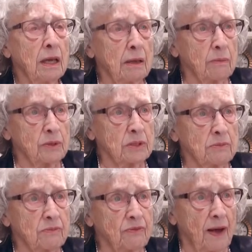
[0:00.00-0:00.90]
It
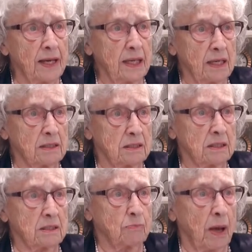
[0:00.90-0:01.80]
was
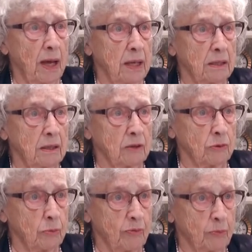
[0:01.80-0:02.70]
financed by a
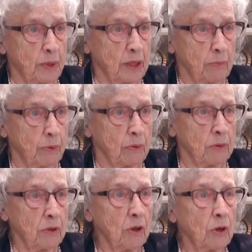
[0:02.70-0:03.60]
group of people